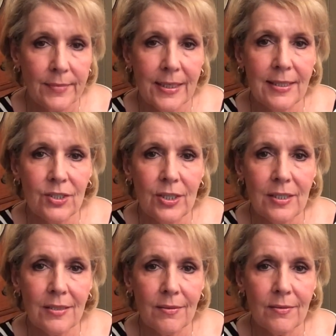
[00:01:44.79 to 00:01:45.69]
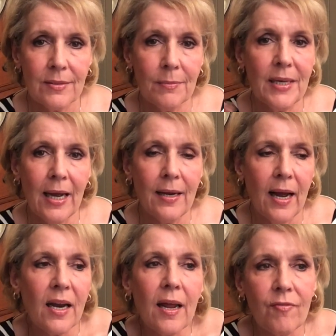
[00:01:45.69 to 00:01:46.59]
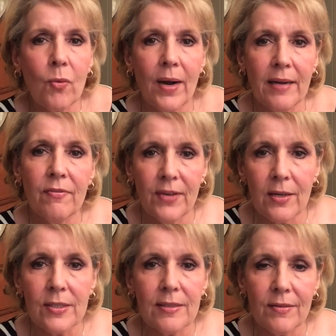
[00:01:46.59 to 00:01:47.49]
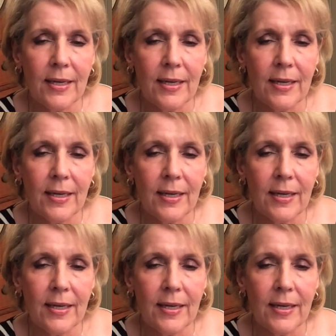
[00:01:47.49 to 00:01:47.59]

it's just, to me, I love the way it feels.